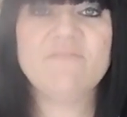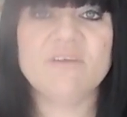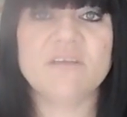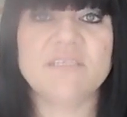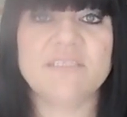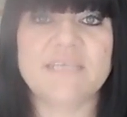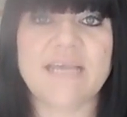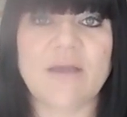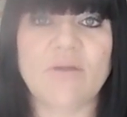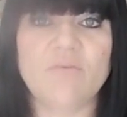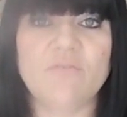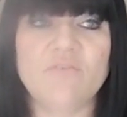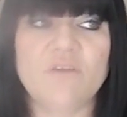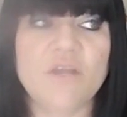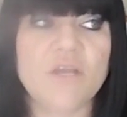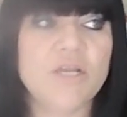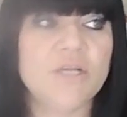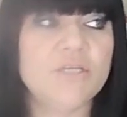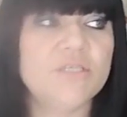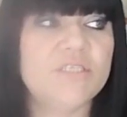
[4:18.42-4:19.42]
ourselves.
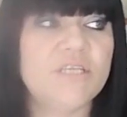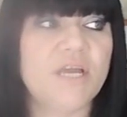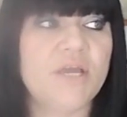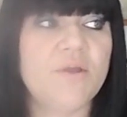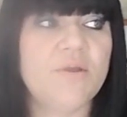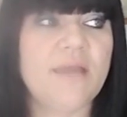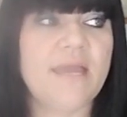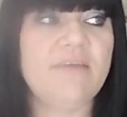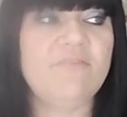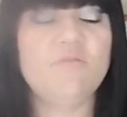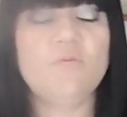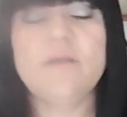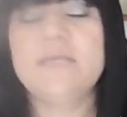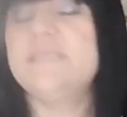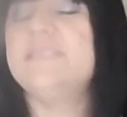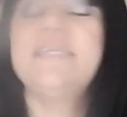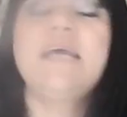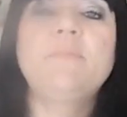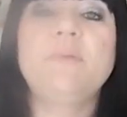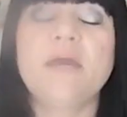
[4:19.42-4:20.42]
So if we
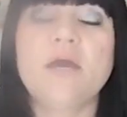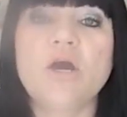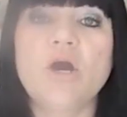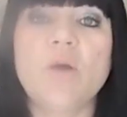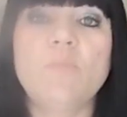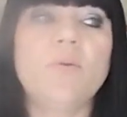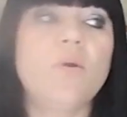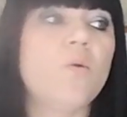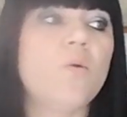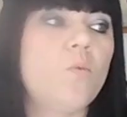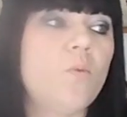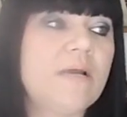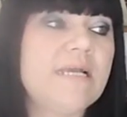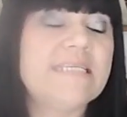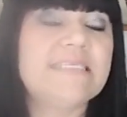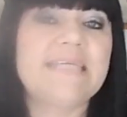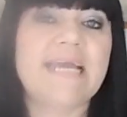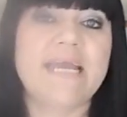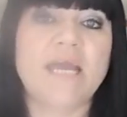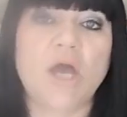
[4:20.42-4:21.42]
step it up, we
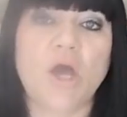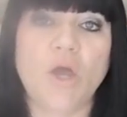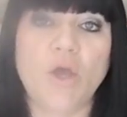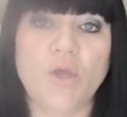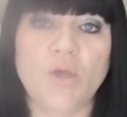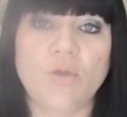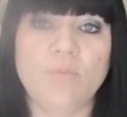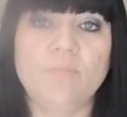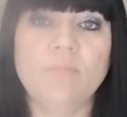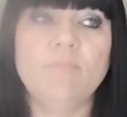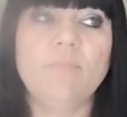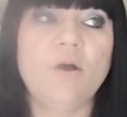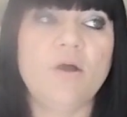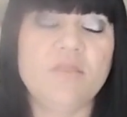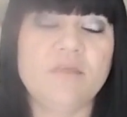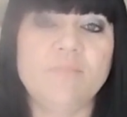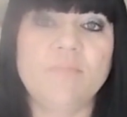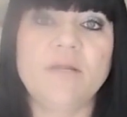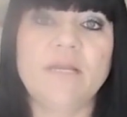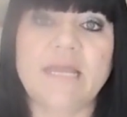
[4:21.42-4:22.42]
stay at home, bite
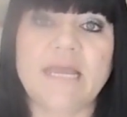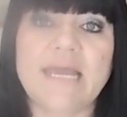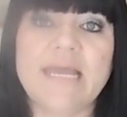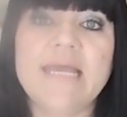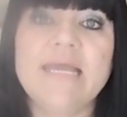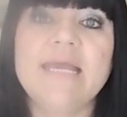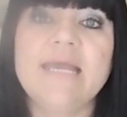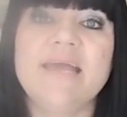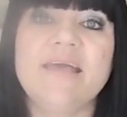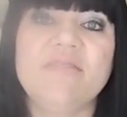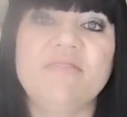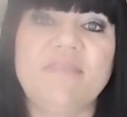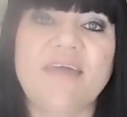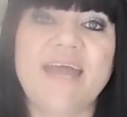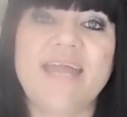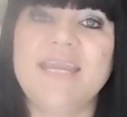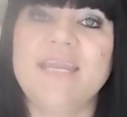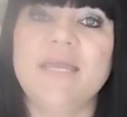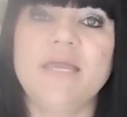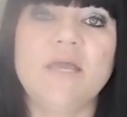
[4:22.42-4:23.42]
the bullet,
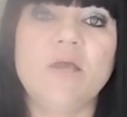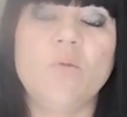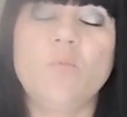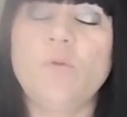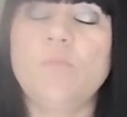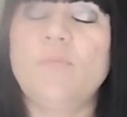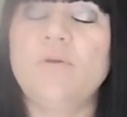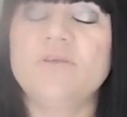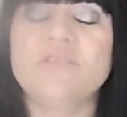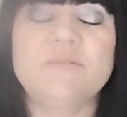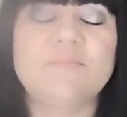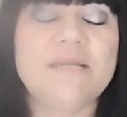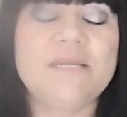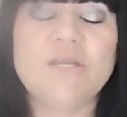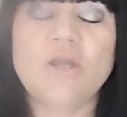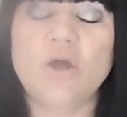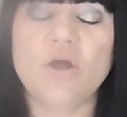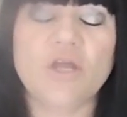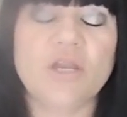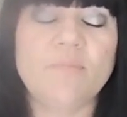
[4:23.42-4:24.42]
then we're possibly
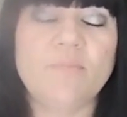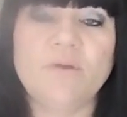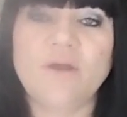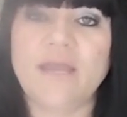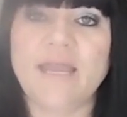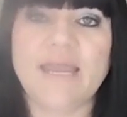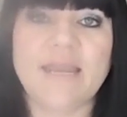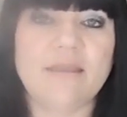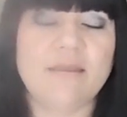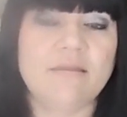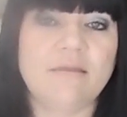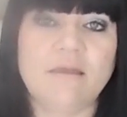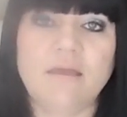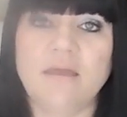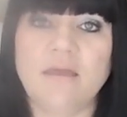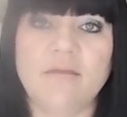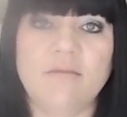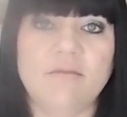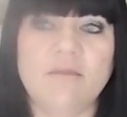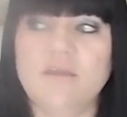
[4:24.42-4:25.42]
not going to put in
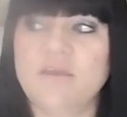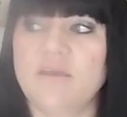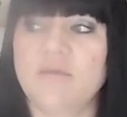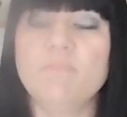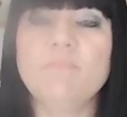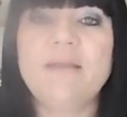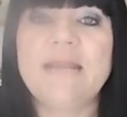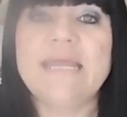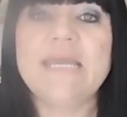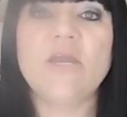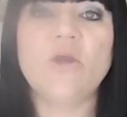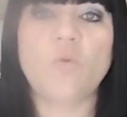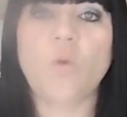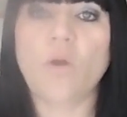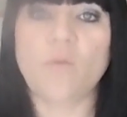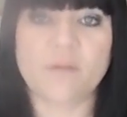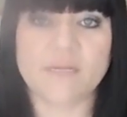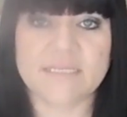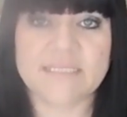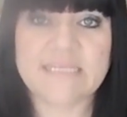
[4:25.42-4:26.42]
complete
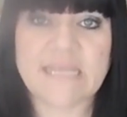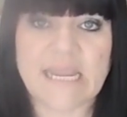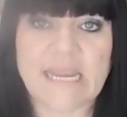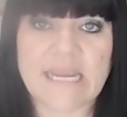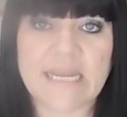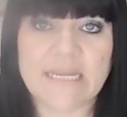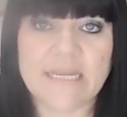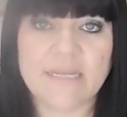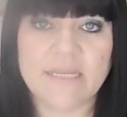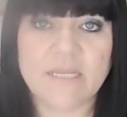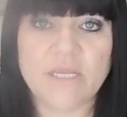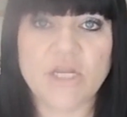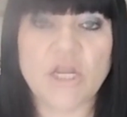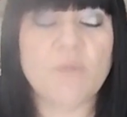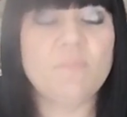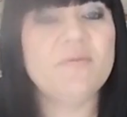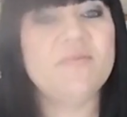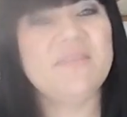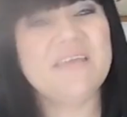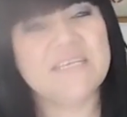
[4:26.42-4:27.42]
quarantine, you know,
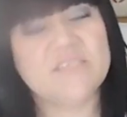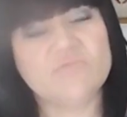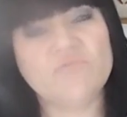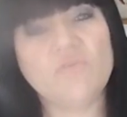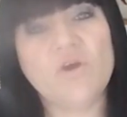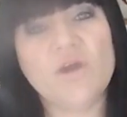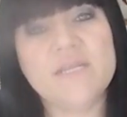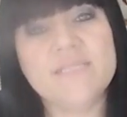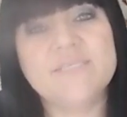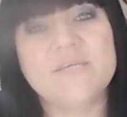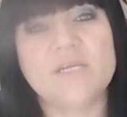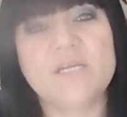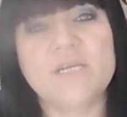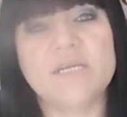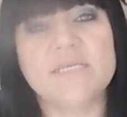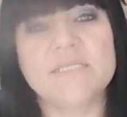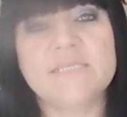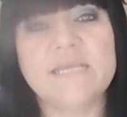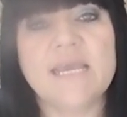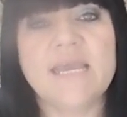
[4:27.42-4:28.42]
but this rides on
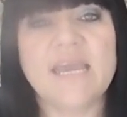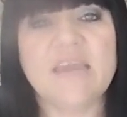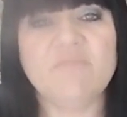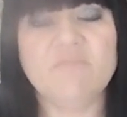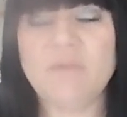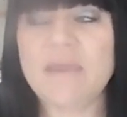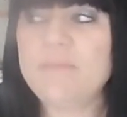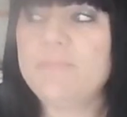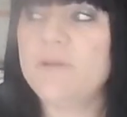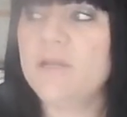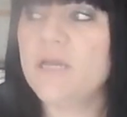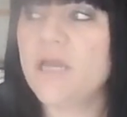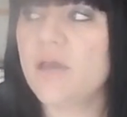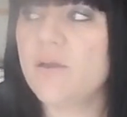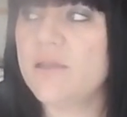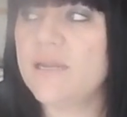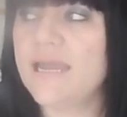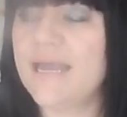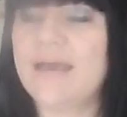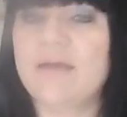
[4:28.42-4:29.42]
us. If people are
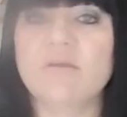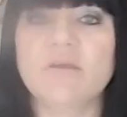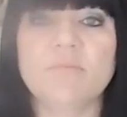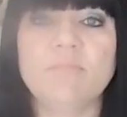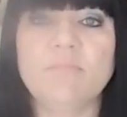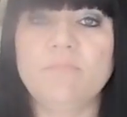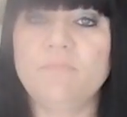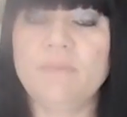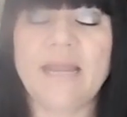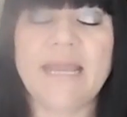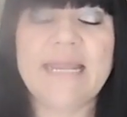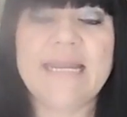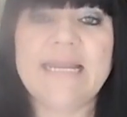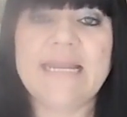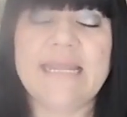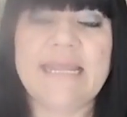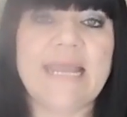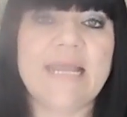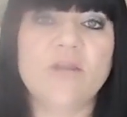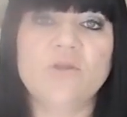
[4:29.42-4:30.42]
going out
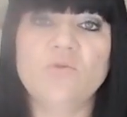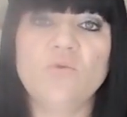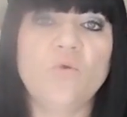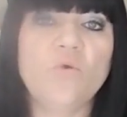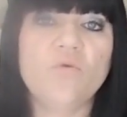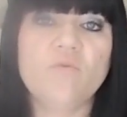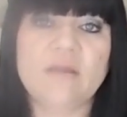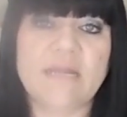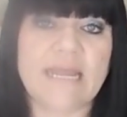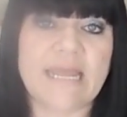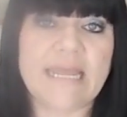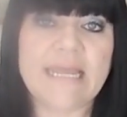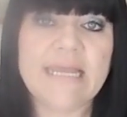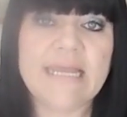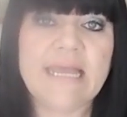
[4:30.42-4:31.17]
blatantly ignoring it